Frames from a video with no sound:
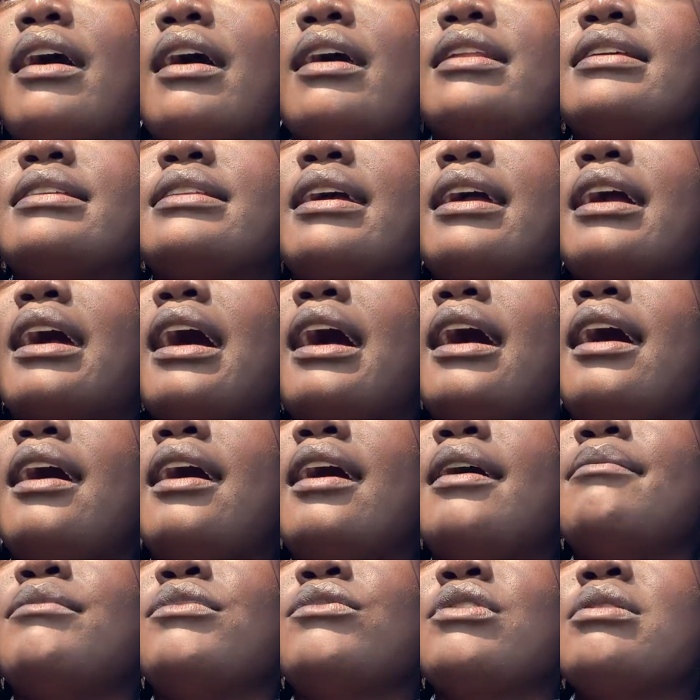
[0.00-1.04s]
And he's like,
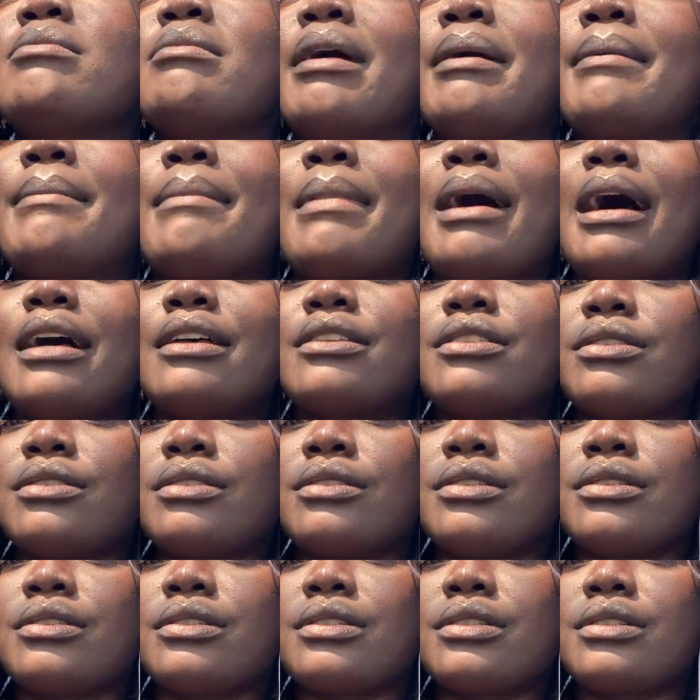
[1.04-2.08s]
I'm doing my
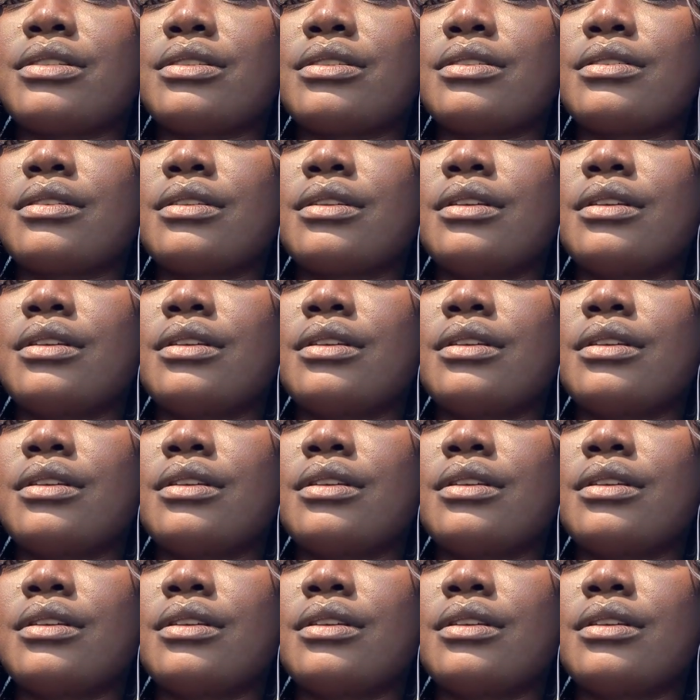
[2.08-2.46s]
master's.